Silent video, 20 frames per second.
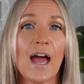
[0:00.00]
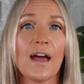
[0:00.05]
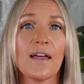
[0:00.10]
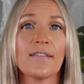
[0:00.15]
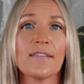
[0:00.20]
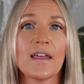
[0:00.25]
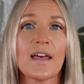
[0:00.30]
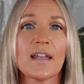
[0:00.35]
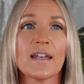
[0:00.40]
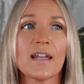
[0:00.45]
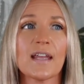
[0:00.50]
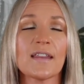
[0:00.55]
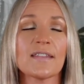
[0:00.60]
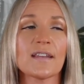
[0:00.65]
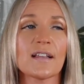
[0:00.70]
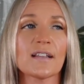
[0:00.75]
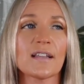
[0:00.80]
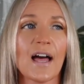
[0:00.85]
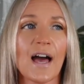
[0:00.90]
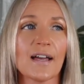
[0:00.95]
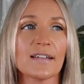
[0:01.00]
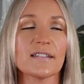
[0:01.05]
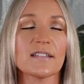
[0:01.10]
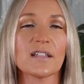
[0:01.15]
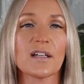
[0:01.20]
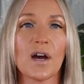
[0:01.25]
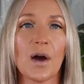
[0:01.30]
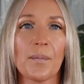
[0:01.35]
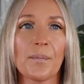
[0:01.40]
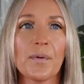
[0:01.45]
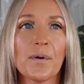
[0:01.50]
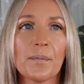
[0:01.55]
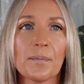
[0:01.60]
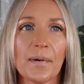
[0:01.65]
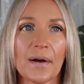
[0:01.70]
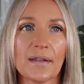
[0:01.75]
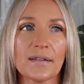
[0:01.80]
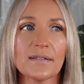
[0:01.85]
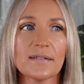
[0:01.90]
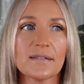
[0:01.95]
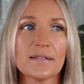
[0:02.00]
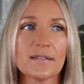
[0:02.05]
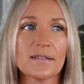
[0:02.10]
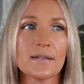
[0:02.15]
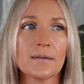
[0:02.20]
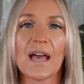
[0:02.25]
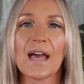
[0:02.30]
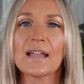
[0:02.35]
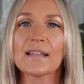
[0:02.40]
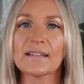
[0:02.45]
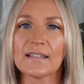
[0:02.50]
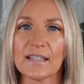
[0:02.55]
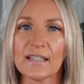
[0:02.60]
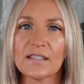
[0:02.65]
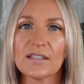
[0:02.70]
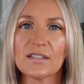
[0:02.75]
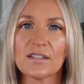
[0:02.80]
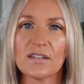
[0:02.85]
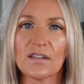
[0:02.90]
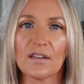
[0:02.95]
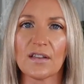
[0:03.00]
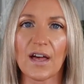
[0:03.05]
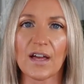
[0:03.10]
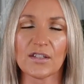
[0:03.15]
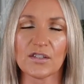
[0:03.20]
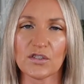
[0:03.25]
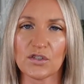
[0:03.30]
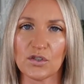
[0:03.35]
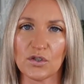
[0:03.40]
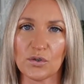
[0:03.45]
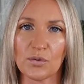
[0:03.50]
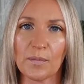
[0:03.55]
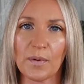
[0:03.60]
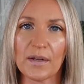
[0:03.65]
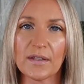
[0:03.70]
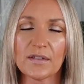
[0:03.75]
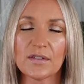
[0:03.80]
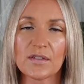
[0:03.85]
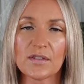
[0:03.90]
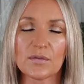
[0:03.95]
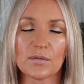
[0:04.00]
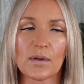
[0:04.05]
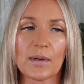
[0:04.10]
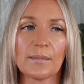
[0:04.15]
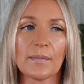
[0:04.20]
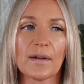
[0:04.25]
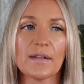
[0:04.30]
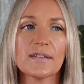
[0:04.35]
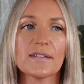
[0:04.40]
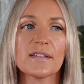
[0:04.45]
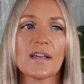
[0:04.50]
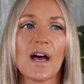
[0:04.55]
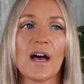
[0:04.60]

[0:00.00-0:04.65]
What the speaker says: And then in the last couple months, at least the last 2 months, 3 months,